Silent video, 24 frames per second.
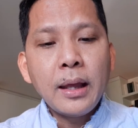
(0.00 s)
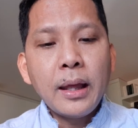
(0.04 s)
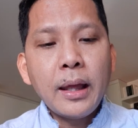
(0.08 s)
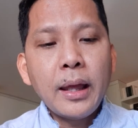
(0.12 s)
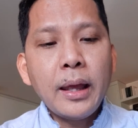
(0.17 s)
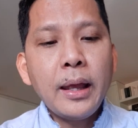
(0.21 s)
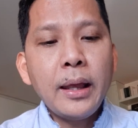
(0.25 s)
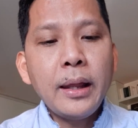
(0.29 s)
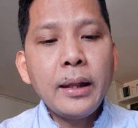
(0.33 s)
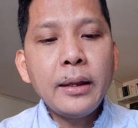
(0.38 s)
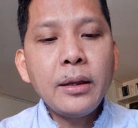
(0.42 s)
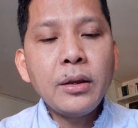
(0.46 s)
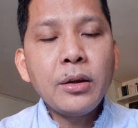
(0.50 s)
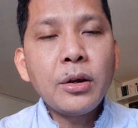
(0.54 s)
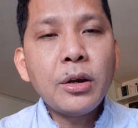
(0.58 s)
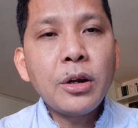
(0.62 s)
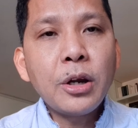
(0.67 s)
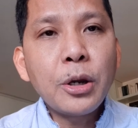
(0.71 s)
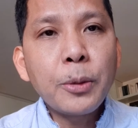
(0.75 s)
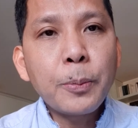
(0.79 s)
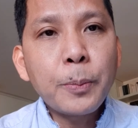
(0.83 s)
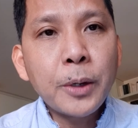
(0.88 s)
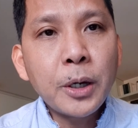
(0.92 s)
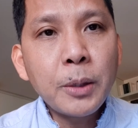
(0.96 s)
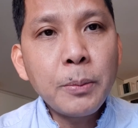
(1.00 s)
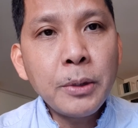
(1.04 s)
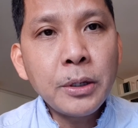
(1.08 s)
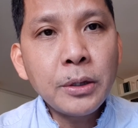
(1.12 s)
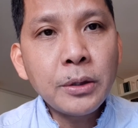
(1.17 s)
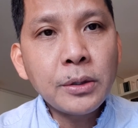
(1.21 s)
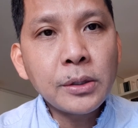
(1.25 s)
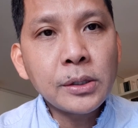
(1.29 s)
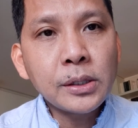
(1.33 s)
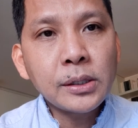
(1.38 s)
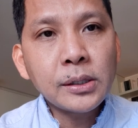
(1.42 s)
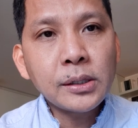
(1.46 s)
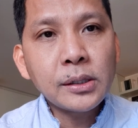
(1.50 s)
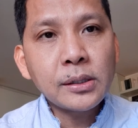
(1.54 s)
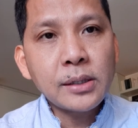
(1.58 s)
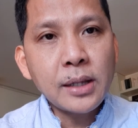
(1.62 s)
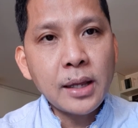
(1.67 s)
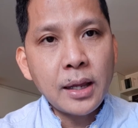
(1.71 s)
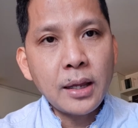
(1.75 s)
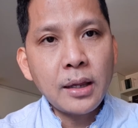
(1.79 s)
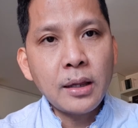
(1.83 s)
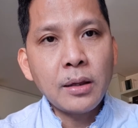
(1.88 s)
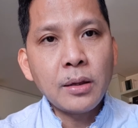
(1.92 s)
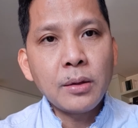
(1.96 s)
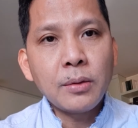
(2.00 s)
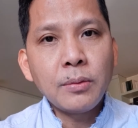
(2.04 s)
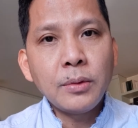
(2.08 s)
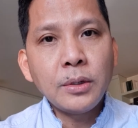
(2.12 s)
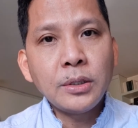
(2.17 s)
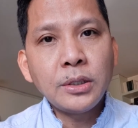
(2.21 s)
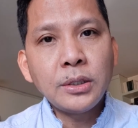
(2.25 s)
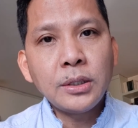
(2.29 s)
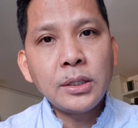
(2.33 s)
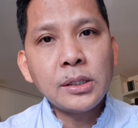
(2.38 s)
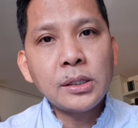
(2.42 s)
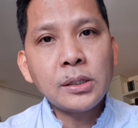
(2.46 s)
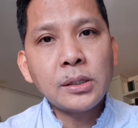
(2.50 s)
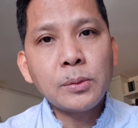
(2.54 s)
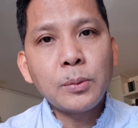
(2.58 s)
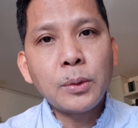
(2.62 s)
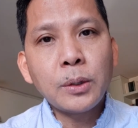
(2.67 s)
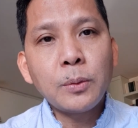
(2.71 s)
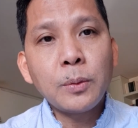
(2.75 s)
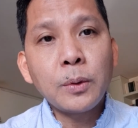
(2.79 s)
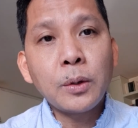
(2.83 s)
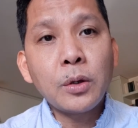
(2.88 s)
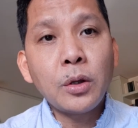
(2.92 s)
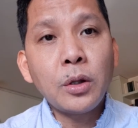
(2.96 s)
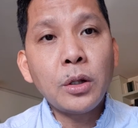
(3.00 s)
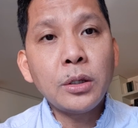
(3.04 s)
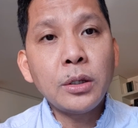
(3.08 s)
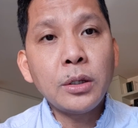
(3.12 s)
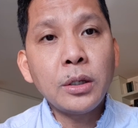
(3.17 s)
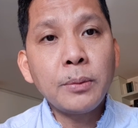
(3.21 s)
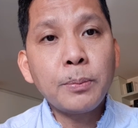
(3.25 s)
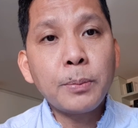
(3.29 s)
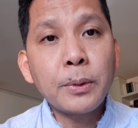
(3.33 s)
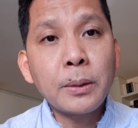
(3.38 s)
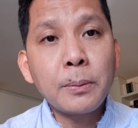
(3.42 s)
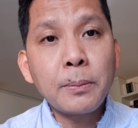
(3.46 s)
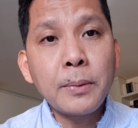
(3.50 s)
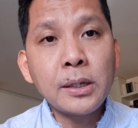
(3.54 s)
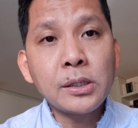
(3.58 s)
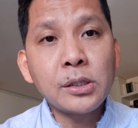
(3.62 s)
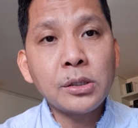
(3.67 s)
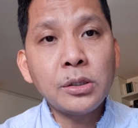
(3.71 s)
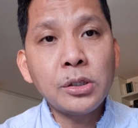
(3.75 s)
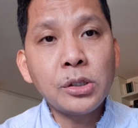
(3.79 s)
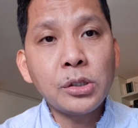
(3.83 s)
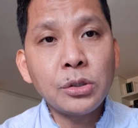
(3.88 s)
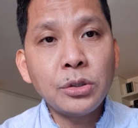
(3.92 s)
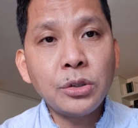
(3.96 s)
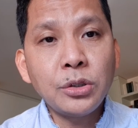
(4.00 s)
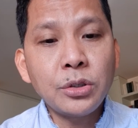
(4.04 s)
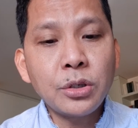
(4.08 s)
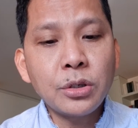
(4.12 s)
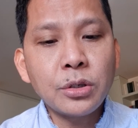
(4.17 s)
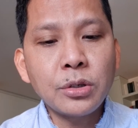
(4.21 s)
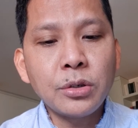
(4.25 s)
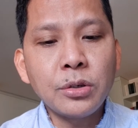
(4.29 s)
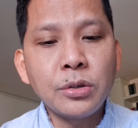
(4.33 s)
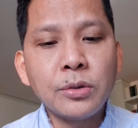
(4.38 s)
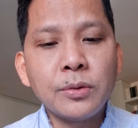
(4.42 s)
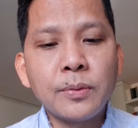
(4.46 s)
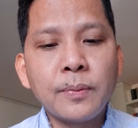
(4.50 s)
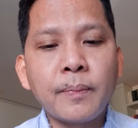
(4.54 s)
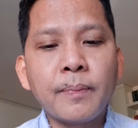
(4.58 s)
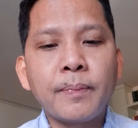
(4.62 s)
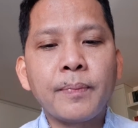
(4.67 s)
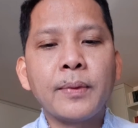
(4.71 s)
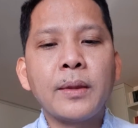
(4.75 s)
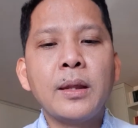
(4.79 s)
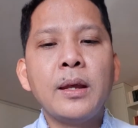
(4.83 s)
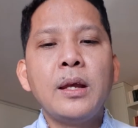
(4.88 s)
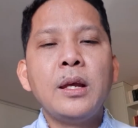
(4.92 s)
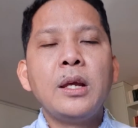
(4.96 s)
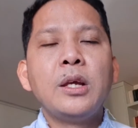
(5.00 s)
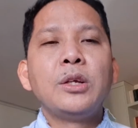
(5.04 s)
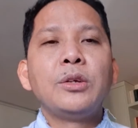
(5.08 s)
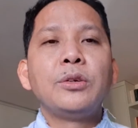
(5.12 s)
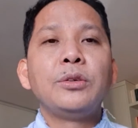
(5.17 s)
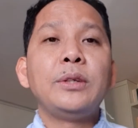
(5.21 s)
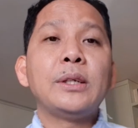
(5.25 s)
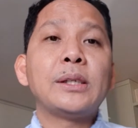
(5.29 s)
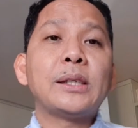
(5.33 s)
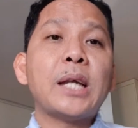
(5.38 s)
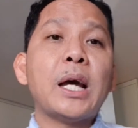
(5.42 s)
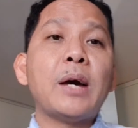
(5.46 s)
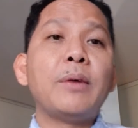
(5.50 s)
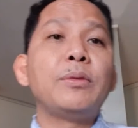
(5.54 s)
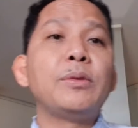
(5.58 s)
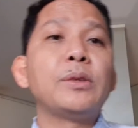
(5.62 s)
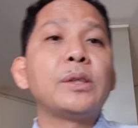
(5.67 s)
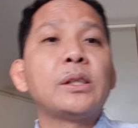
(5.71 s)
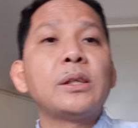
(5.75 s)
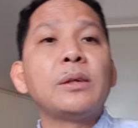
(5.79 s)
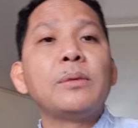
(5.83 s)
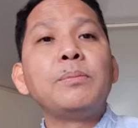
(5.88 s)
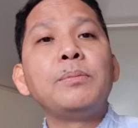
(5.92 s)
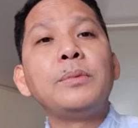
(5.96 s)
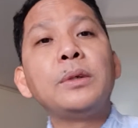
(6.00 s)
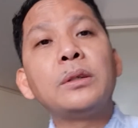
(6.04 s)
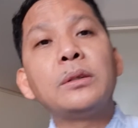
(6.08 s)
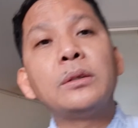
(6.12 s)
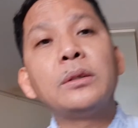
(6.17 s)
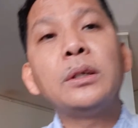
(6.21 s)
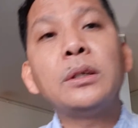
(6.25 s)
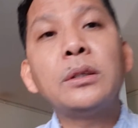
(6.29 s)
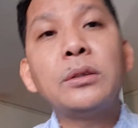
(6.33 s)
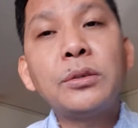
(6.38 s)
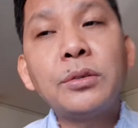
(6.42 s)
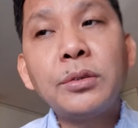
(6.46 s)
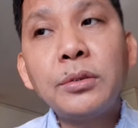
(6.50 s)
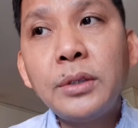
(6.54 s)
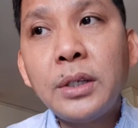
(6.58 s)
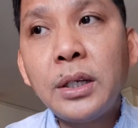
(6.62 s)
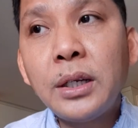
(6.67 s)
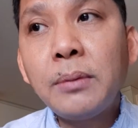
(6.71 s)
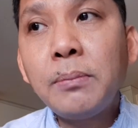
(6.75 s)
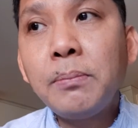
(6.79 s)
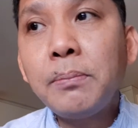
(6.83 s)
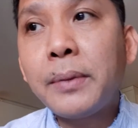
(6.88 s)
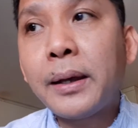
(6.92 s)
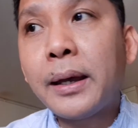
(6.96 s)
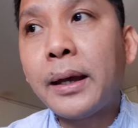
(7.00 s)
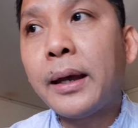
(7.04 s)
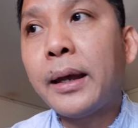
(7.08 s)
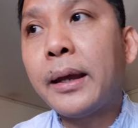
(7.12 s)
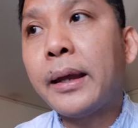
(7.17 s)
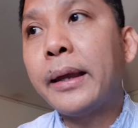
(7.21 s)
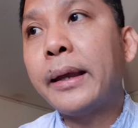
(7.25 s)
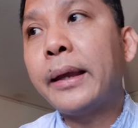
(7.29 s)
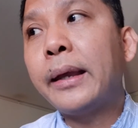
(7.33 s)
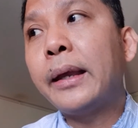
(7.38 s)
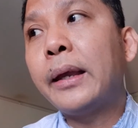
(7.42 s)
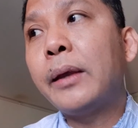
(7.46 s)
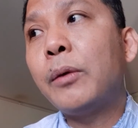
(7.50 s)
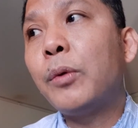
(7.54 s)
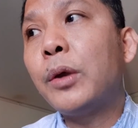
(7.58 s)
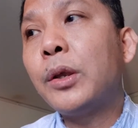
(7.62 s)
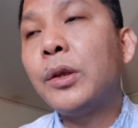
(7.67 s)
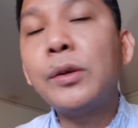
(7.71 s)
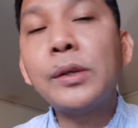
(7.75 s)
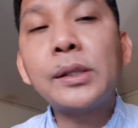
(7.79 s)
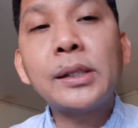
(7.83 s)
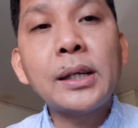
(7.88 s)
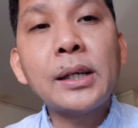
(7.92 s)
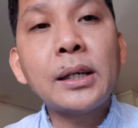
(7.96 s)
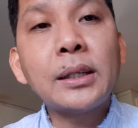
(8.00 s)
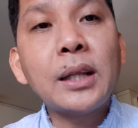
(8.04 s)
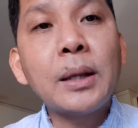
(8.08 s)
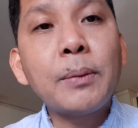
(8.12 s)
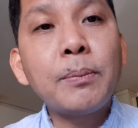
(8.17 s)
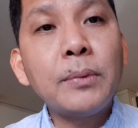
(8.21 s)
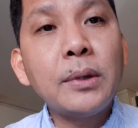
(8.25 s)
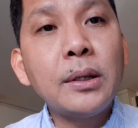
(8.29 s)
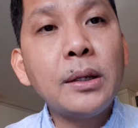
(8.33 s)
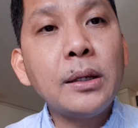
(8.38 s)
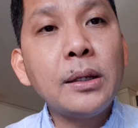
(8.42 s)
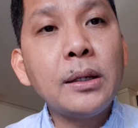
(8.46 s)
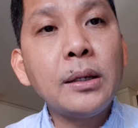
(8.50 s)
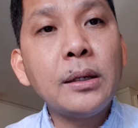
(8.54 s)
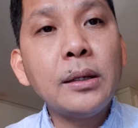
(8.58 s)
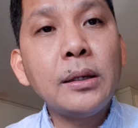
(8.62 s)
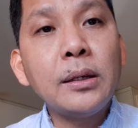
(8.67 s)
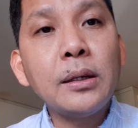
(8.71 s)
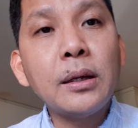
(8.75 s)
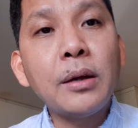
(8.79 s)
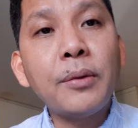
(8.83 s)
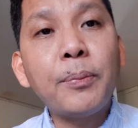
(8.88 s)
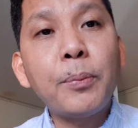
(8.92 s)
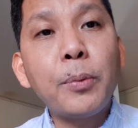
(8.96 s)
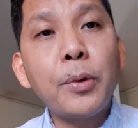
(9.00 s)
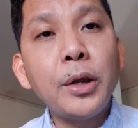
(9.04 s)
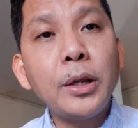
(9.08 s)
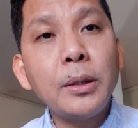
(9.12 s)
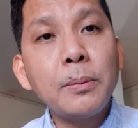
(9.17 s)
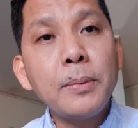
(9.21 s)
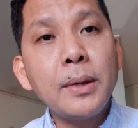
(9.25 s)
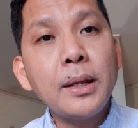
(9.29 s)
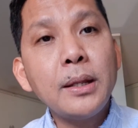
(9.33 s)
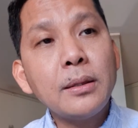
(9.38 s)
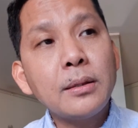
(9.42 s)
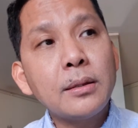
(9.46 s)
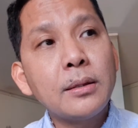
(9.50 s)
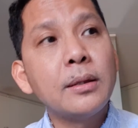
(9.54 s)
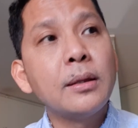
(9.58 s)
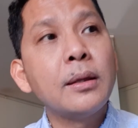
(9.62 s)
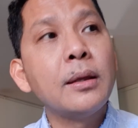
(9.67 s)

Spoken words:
and your permit to stay, which is what we call the permesso di soggiorno. You just have to submit it to them by when you set up the appointment,